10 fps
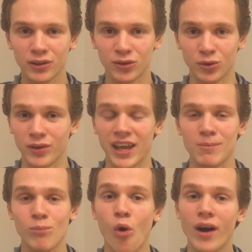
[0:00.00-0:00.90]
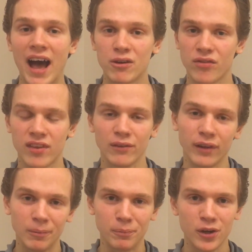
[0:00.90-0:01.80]
to get more out of
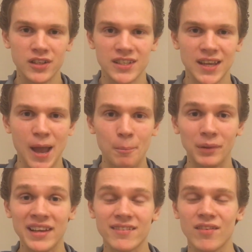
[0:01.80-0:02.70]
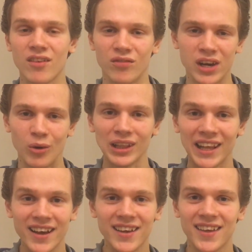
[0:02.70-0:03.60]
self-help books, please give this video a
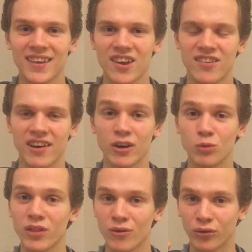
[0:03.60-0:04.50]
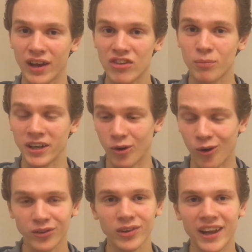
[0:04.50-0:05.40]
like, share it with your friends who might
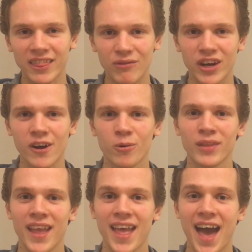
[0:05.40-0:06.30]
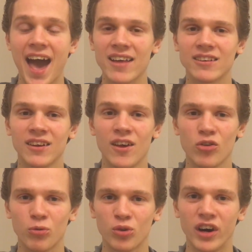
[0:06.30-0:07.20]
also like the video, and
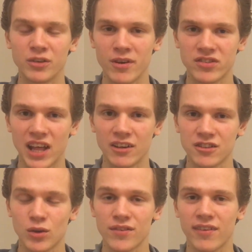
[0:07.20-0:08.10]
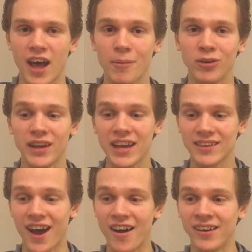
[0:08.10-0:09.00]
subscribe to my channel so you can stay up to
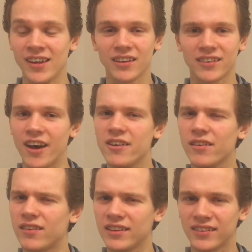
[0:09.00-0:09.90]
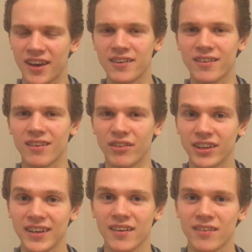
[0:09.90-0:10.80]
date on tons and tons of
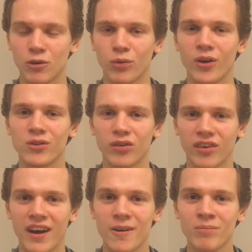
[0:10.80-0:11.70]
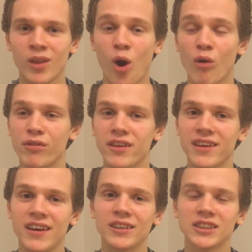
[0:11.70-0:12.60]
ideas that we're going to share over the
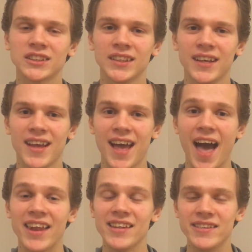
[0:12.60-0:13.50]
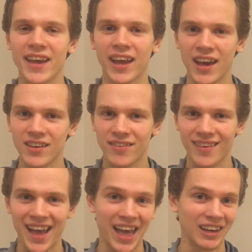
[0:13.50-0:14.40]
years and decades
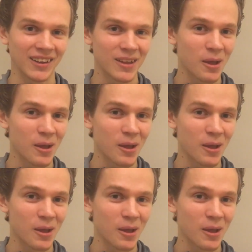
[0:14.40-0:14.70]
ahead,